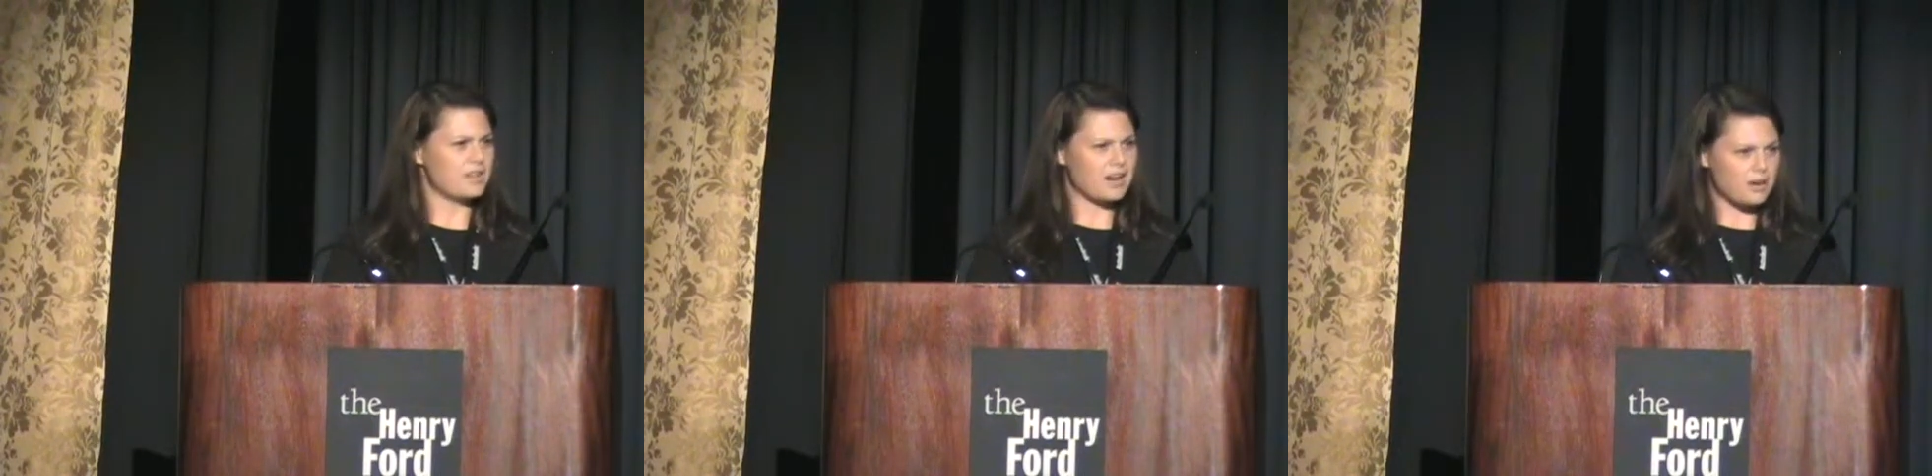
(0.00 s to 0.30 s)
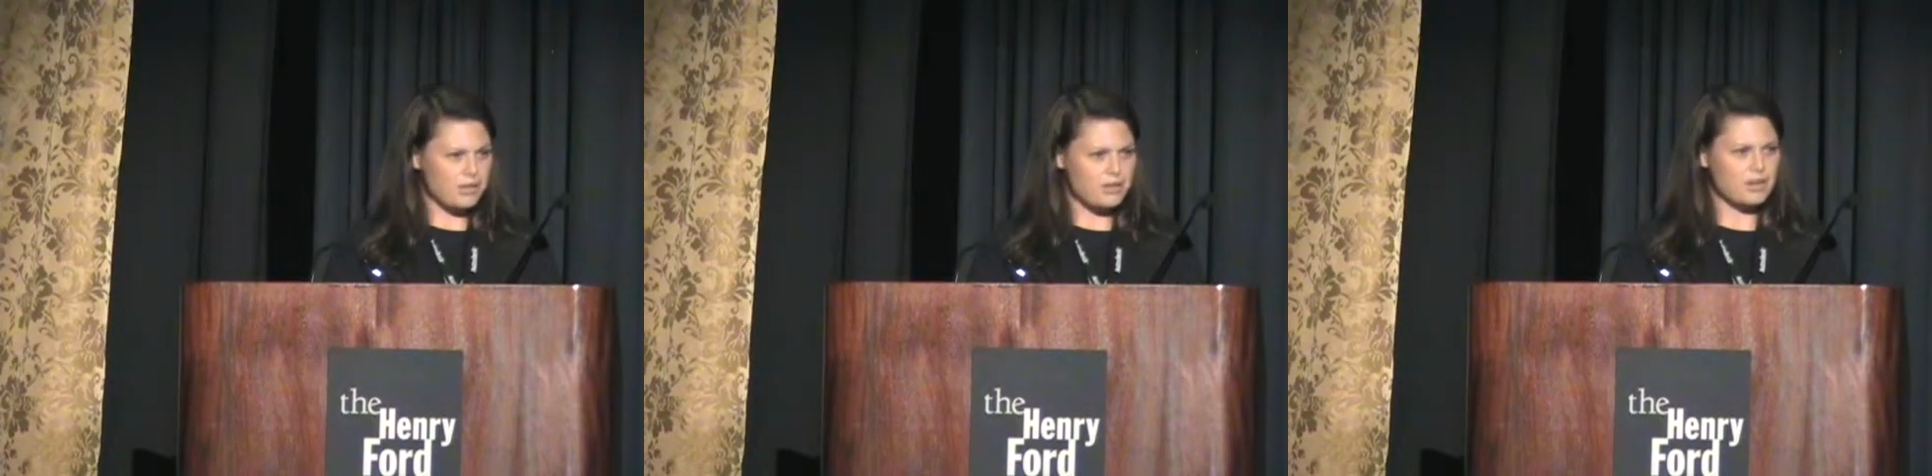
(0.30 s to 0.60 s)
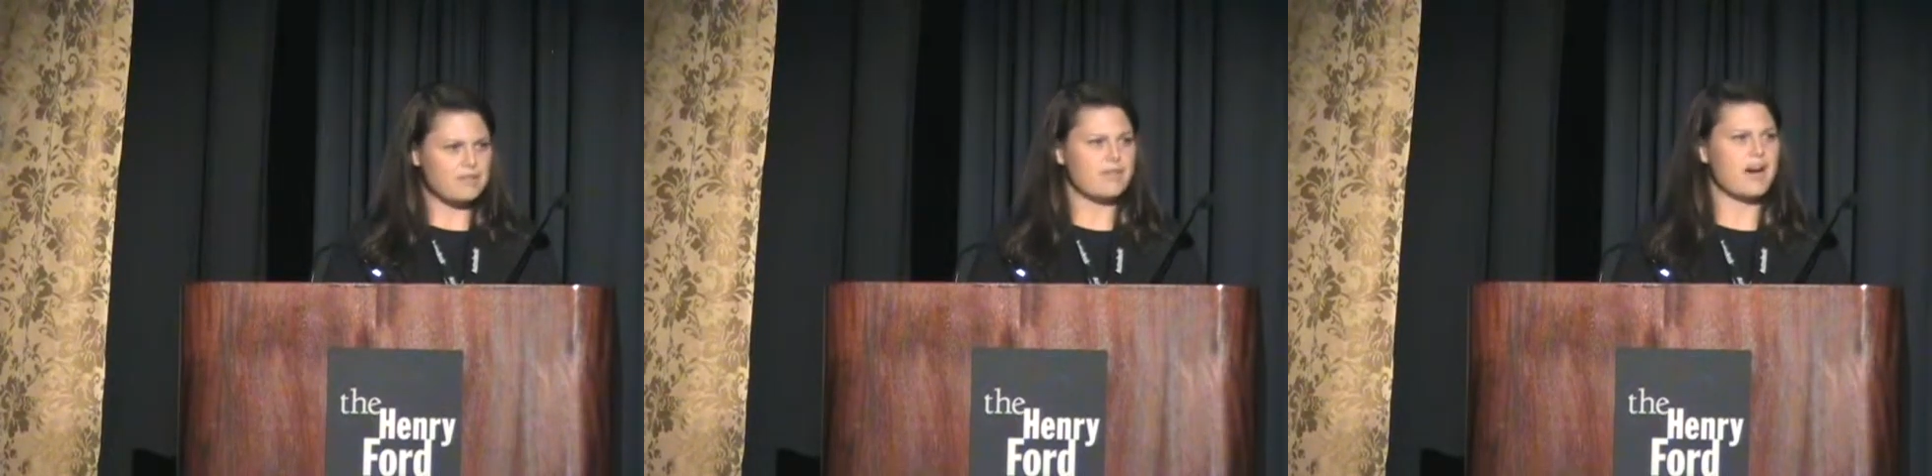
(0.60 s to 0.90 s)
they are
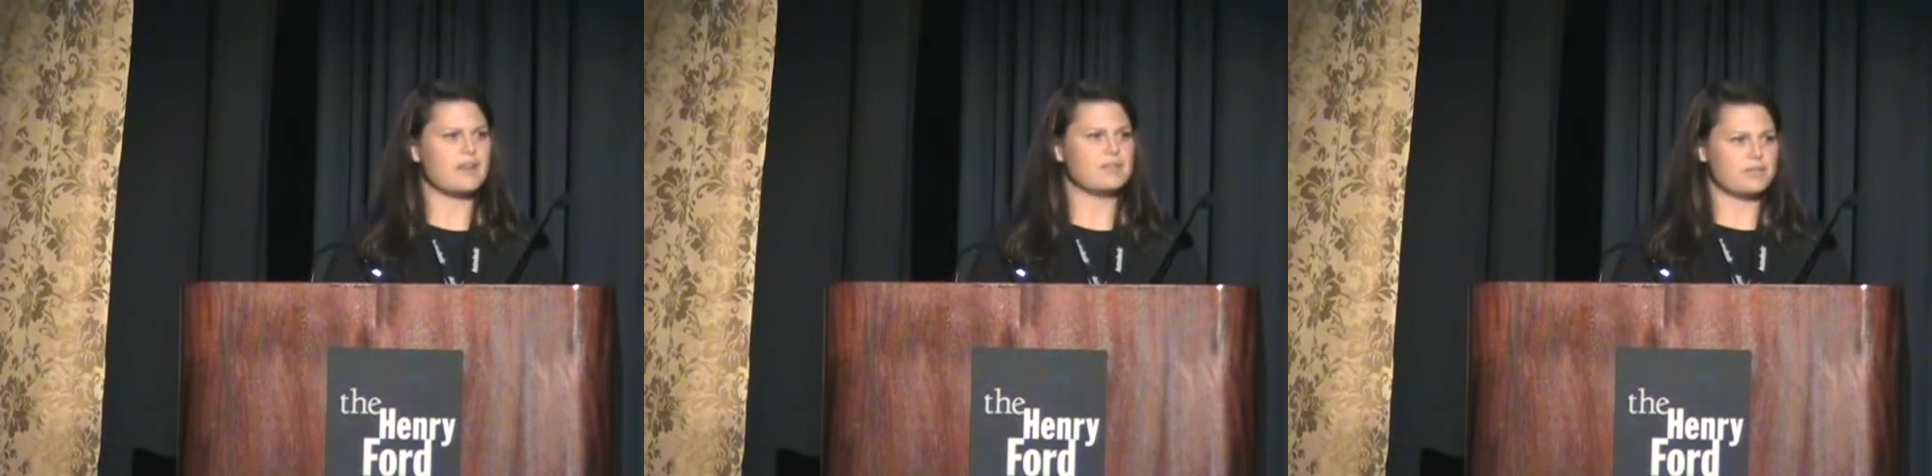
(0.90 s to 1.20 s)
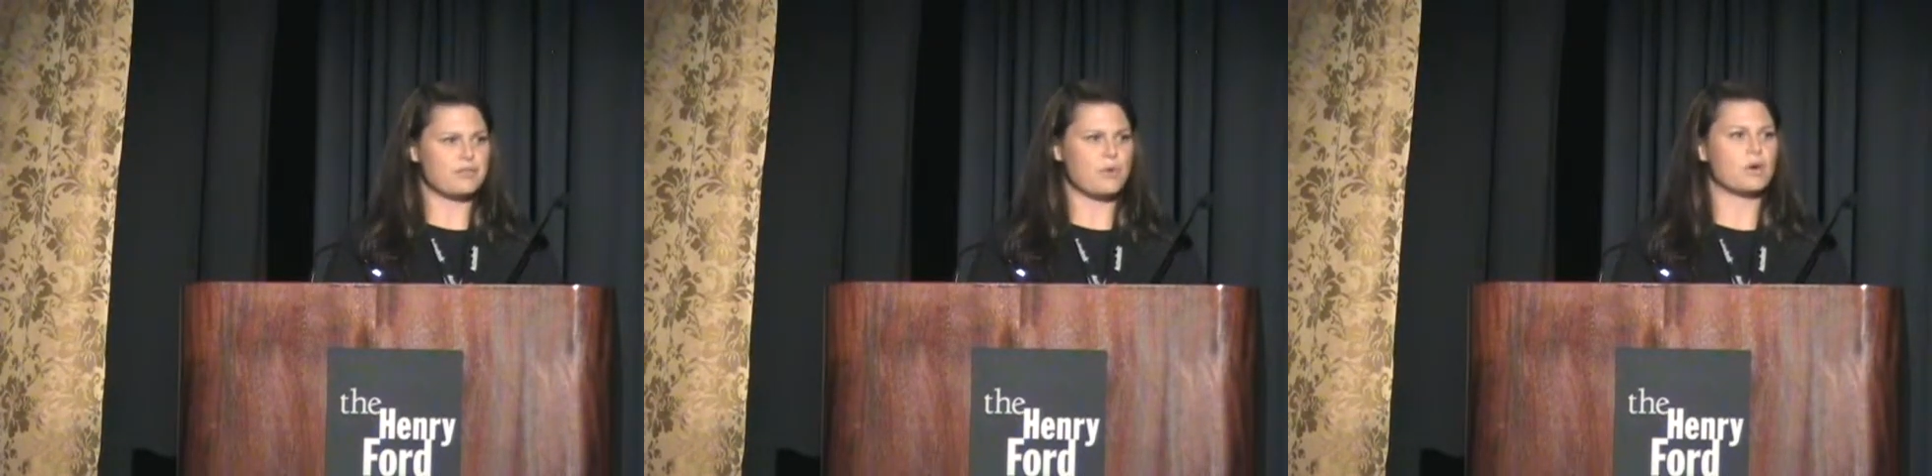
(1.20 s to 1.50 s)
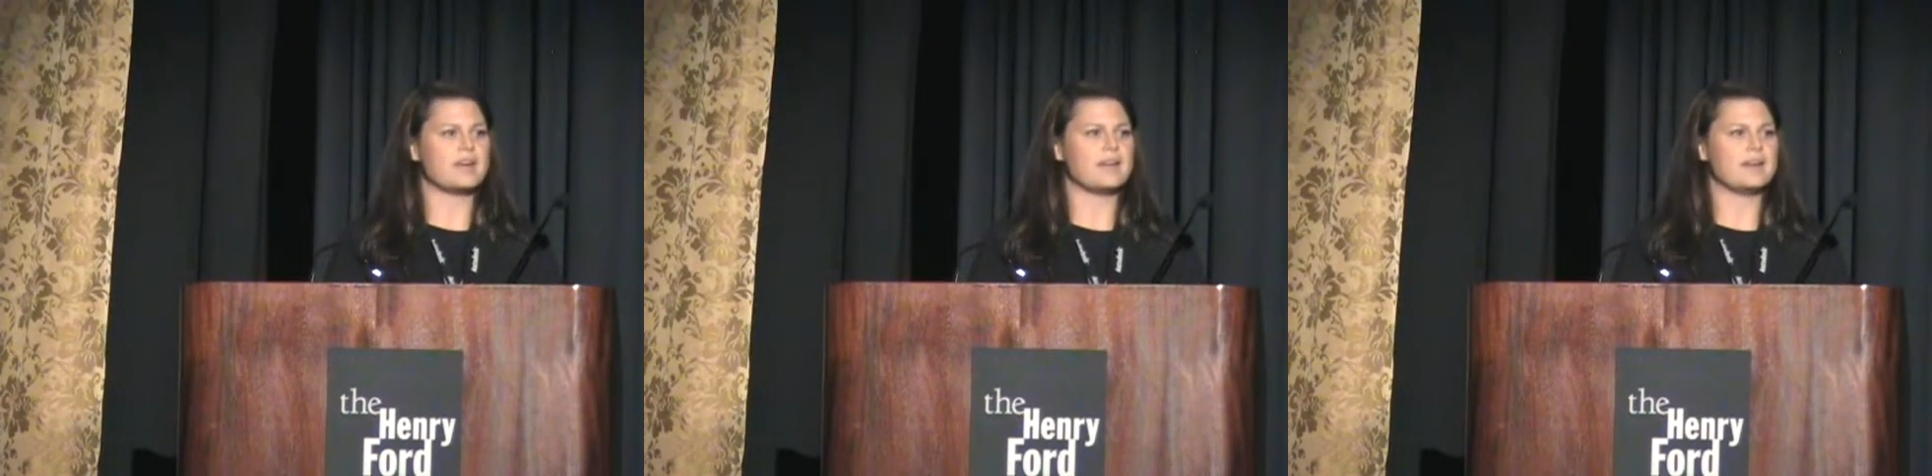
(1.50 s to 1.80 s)
35 and
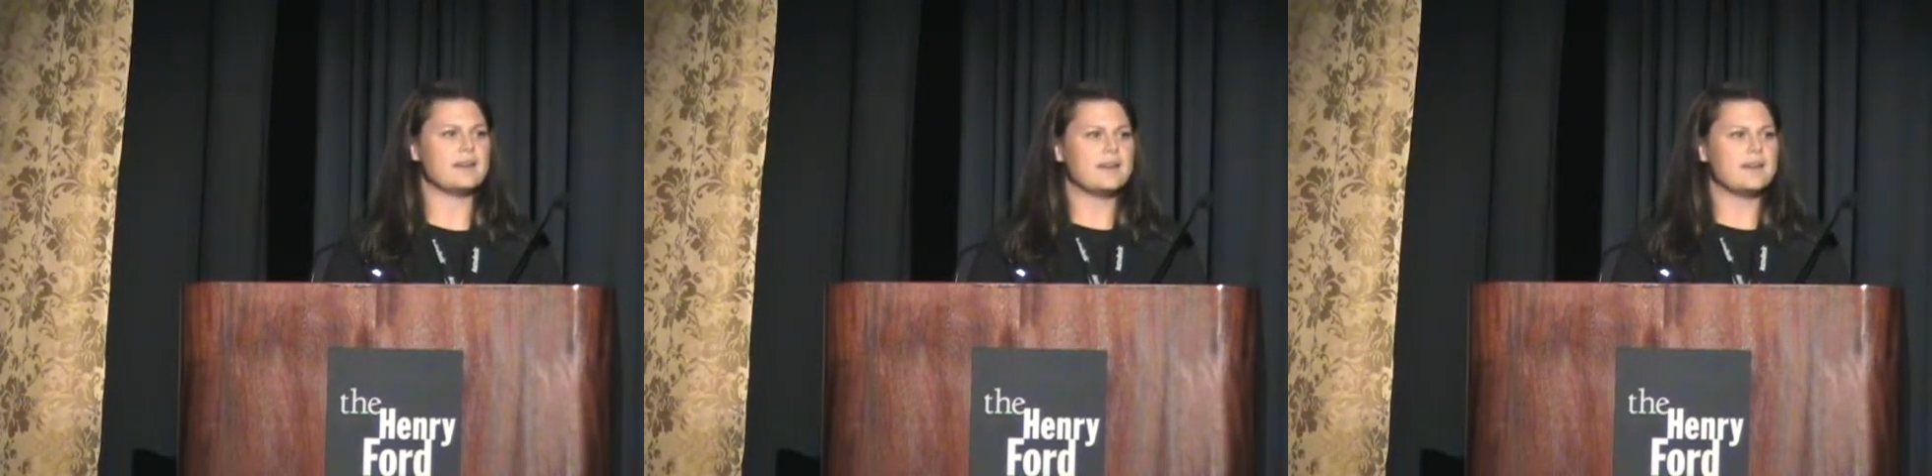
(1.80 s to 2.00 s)
40,